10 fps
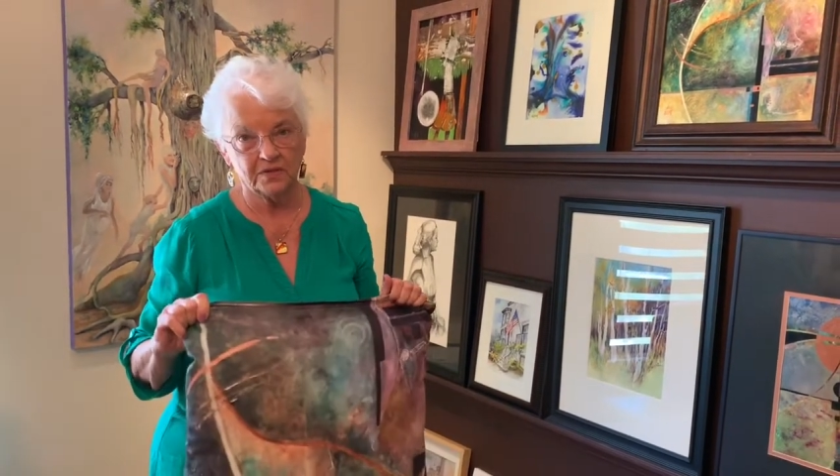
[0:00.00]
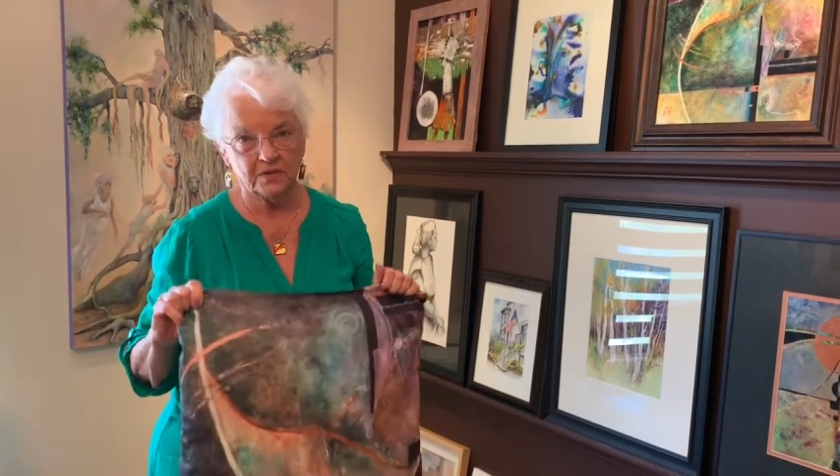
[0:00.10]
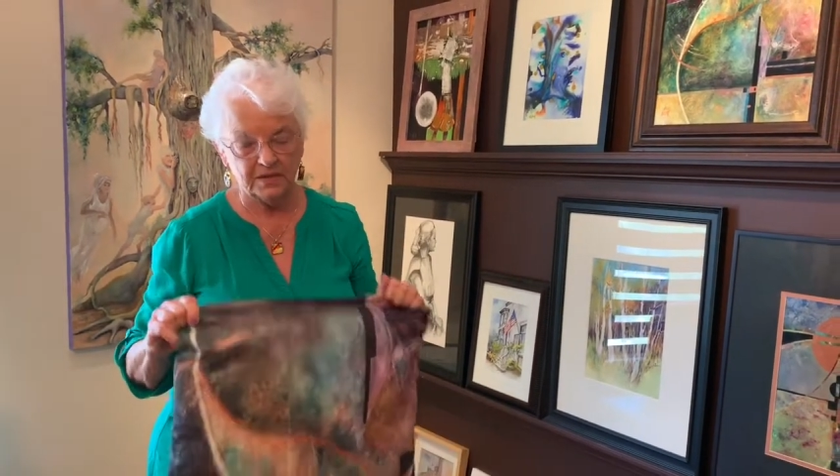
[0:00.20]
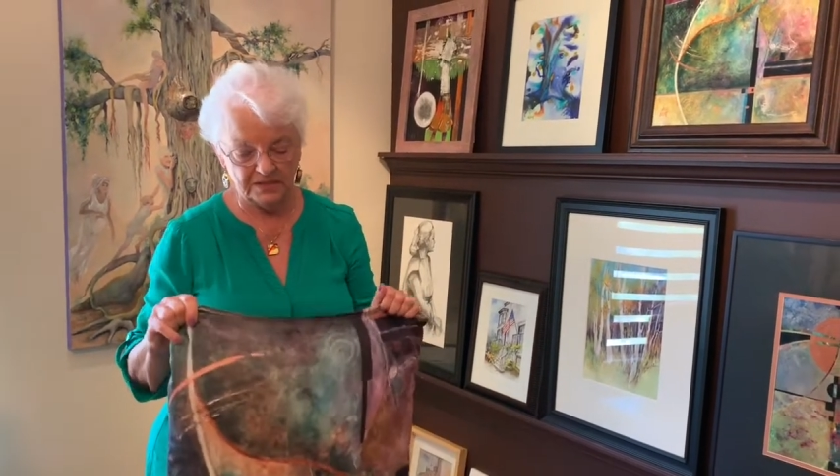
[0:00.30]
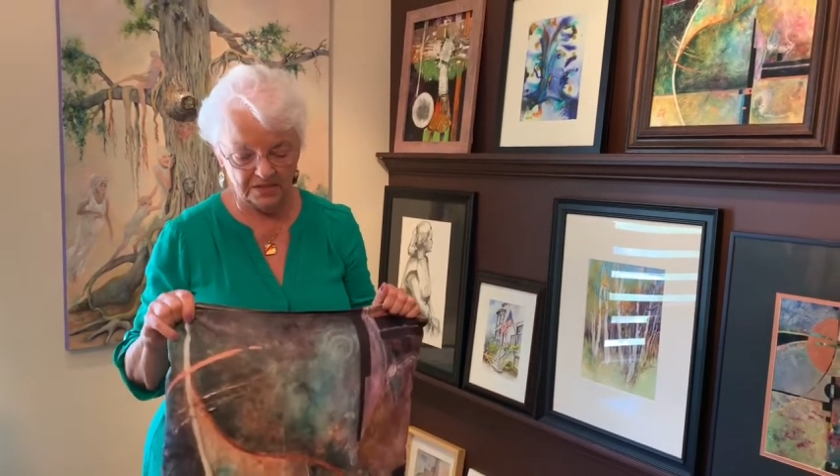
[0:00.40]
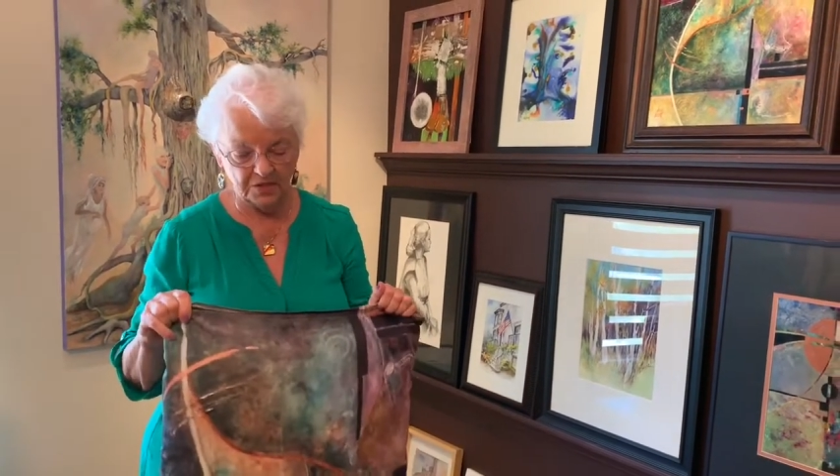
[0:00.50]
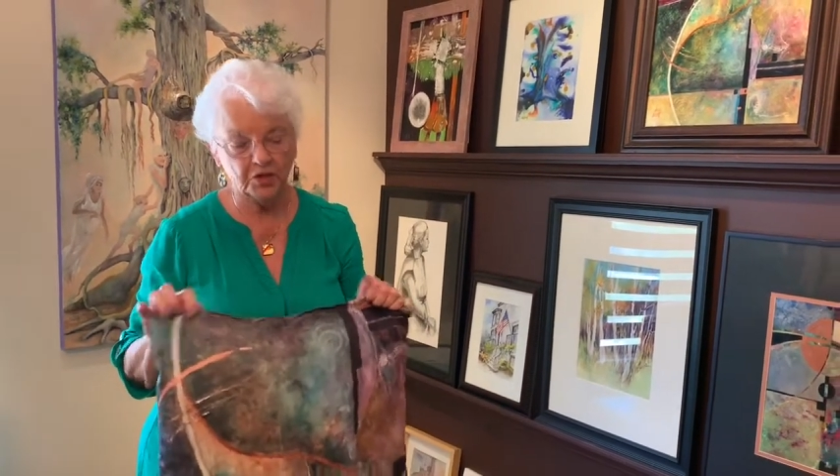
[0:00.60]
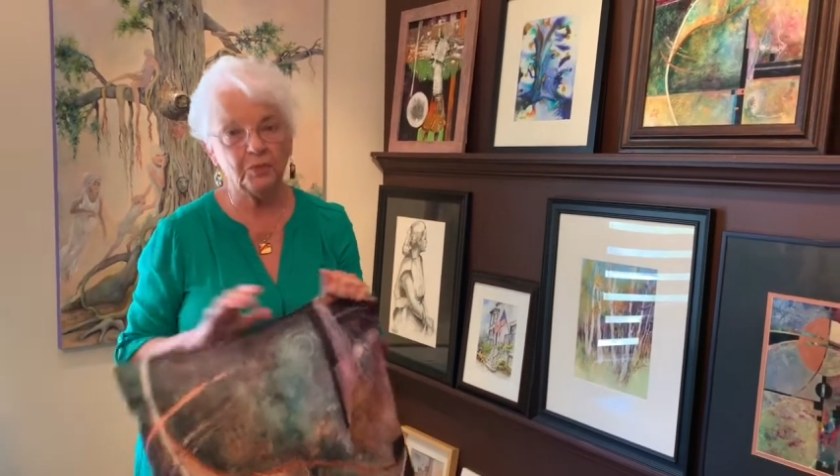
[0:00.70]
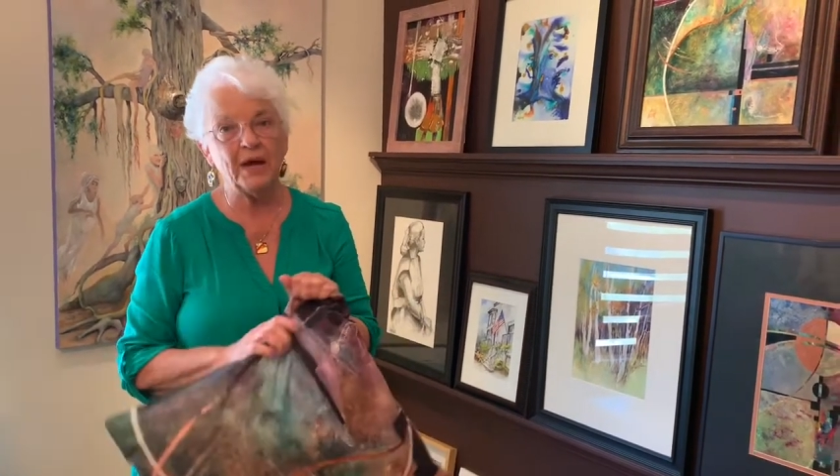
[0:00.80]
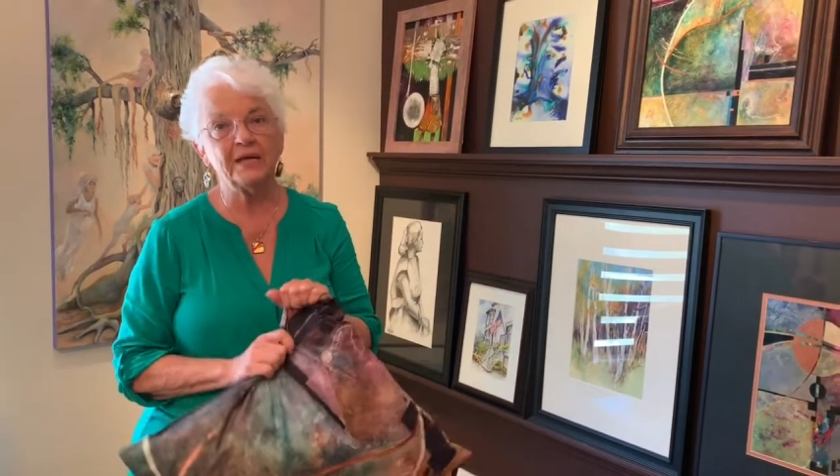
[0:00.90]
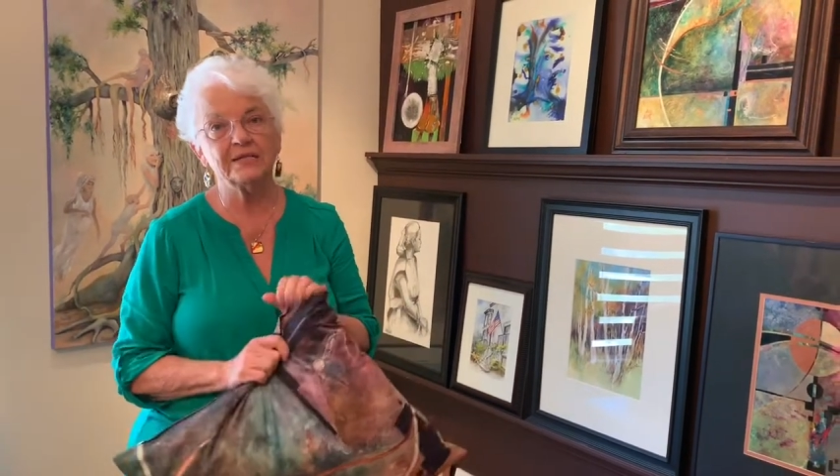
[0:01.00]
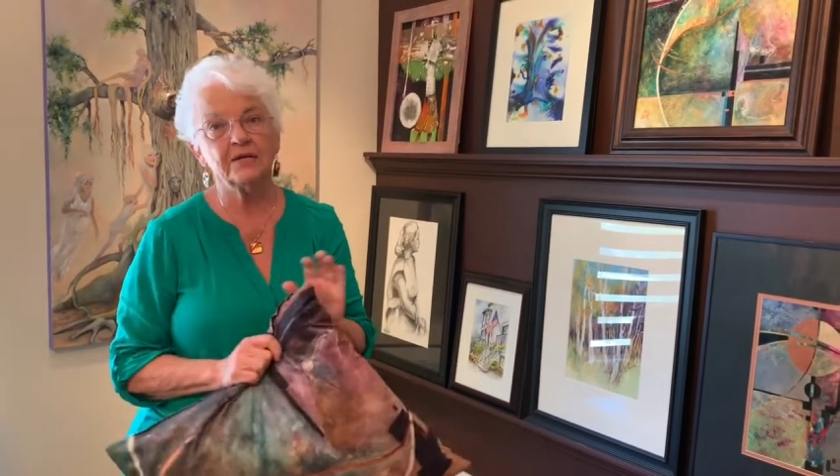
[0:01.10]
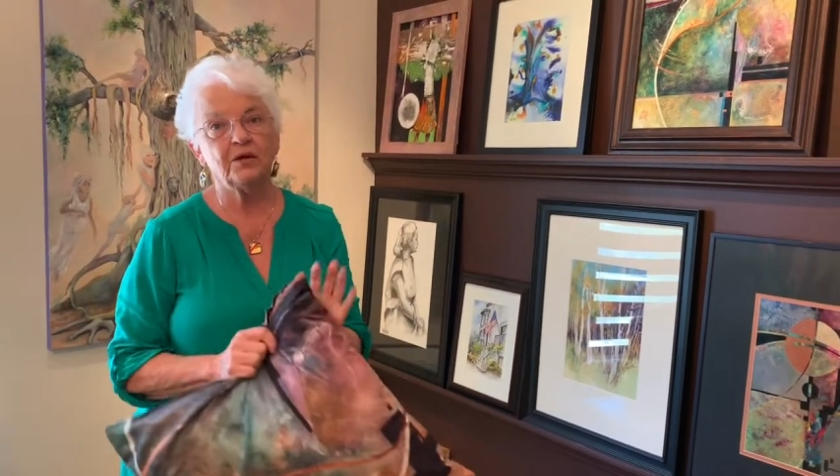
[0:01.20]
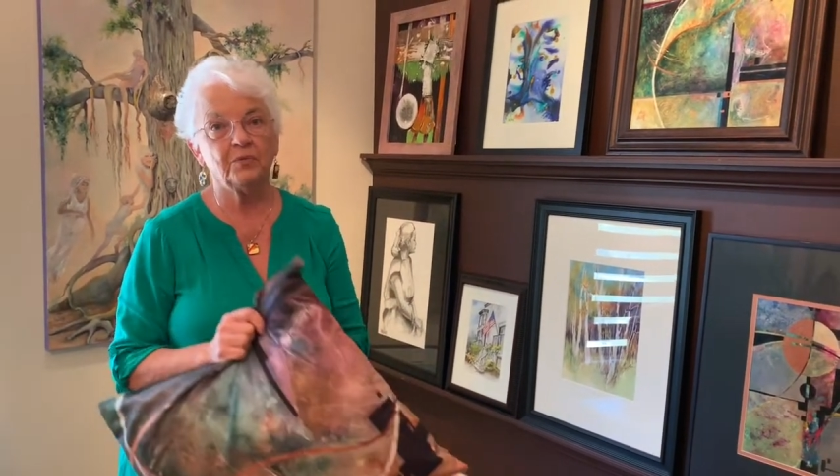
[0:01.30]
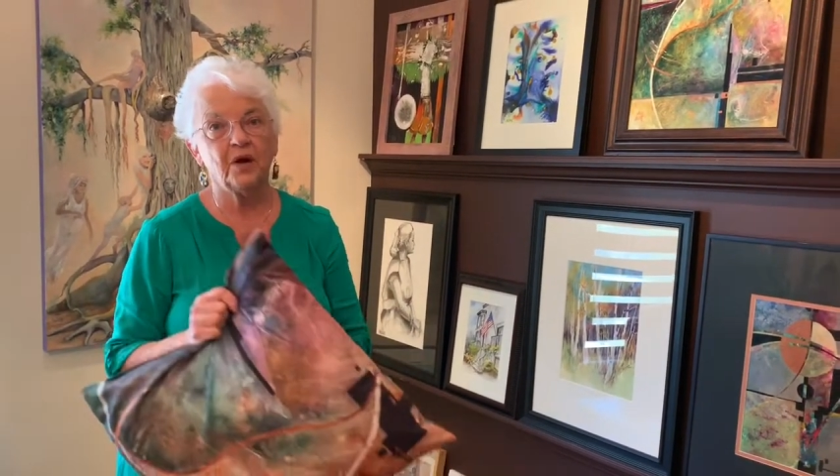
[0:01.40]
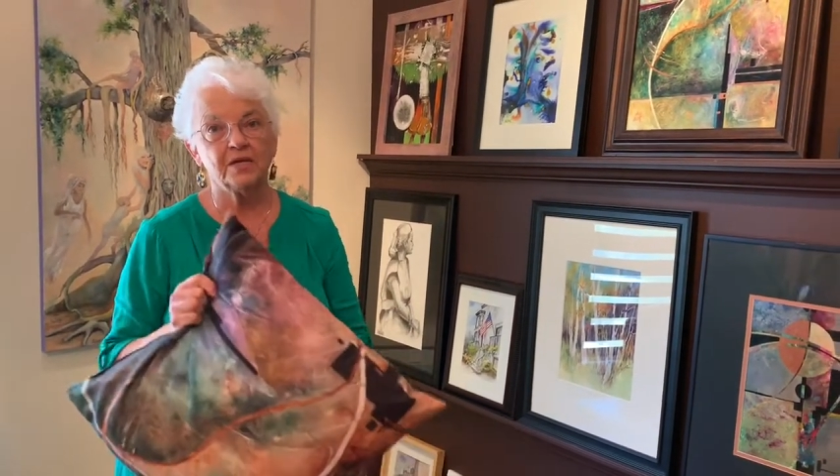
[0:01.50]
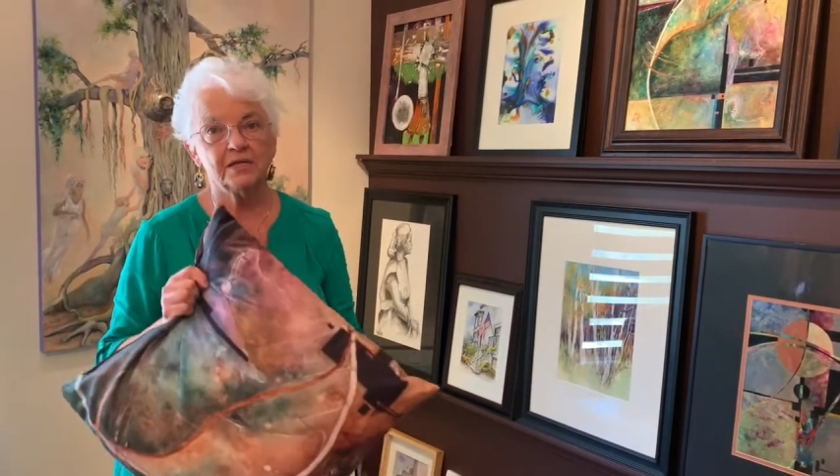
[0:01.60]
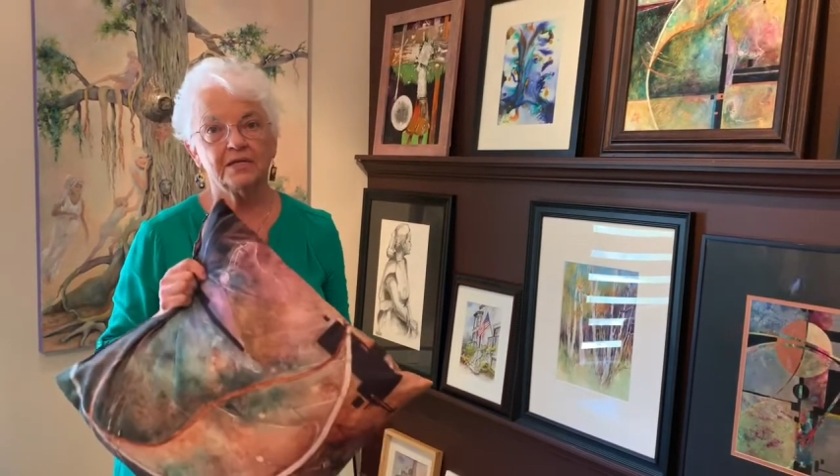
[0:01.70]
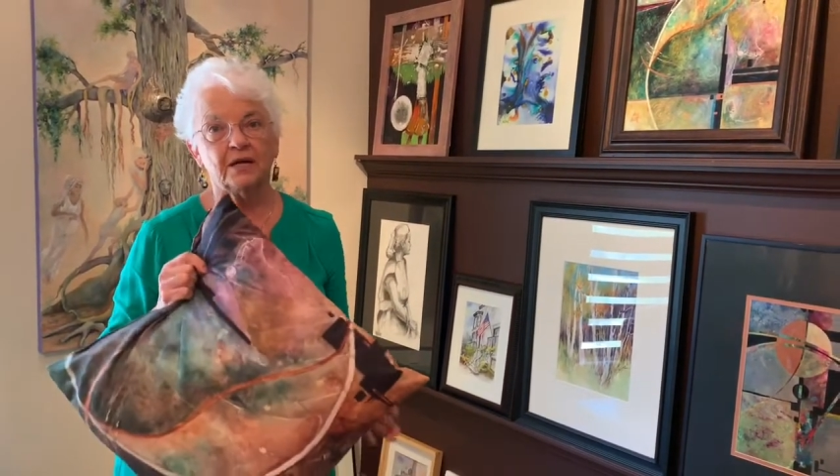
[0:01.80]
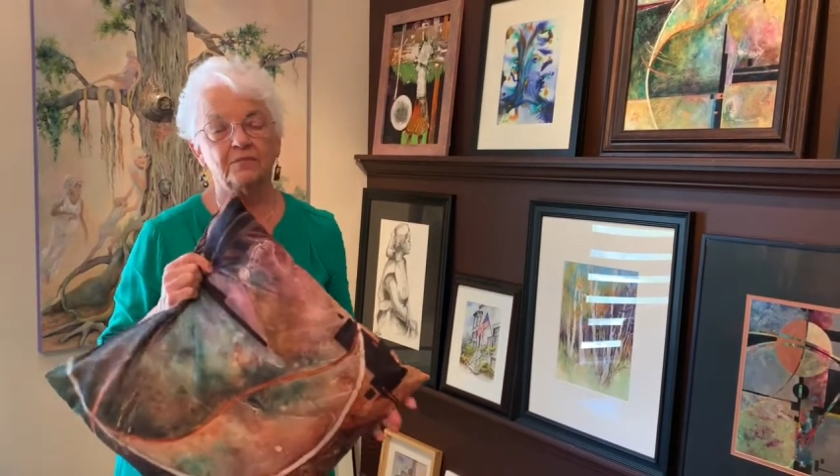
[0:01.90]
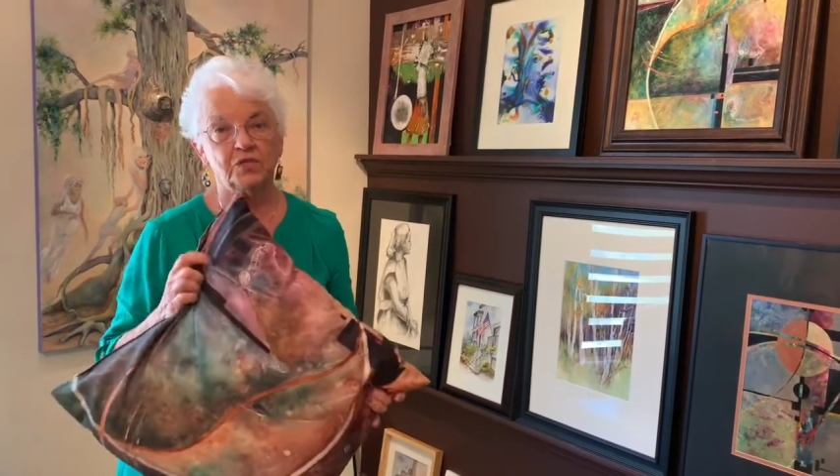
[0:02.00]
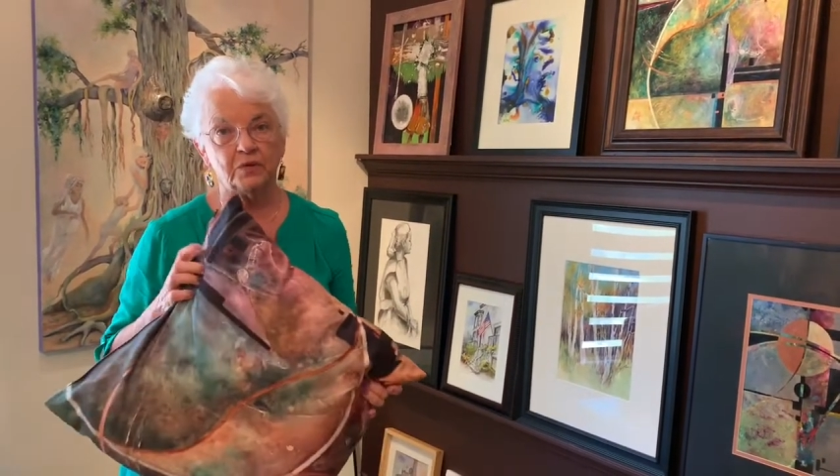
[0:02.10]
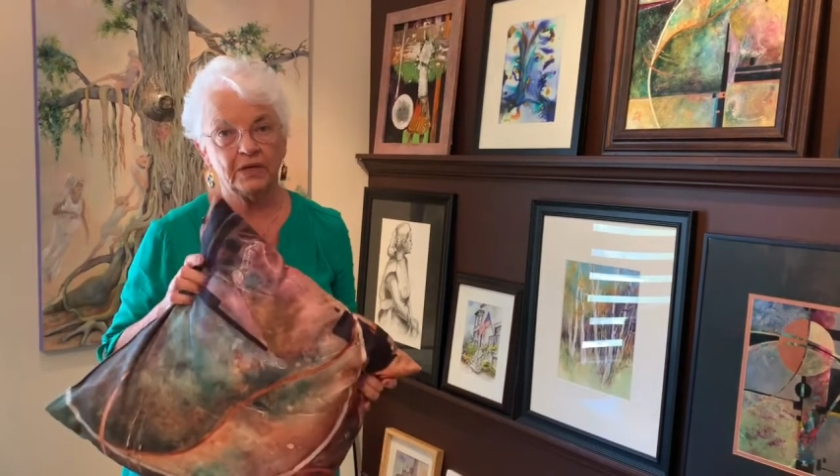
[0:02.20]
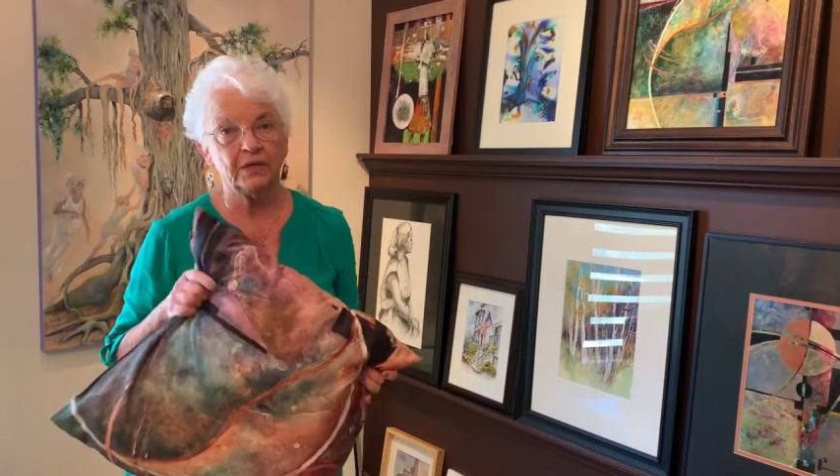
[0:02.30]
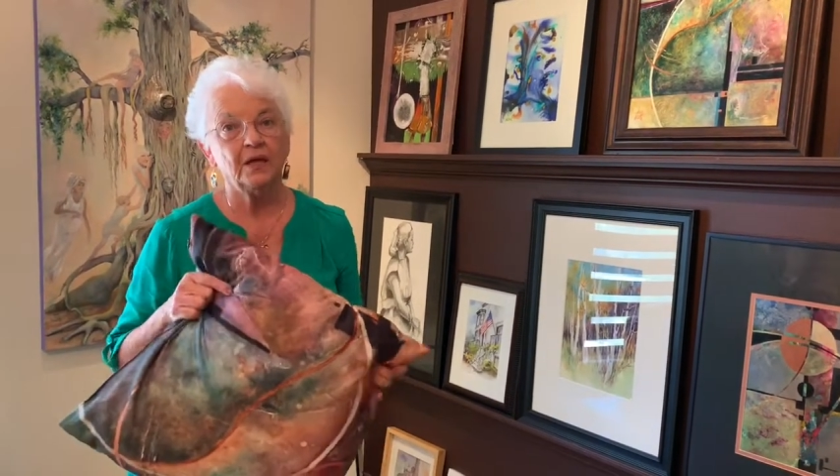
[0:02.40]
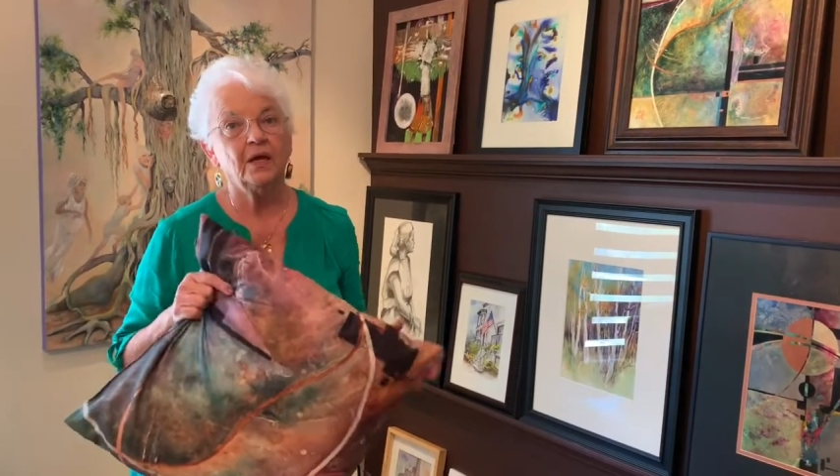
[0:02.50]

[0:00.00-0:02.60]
So this is a humanitarian project I'm doing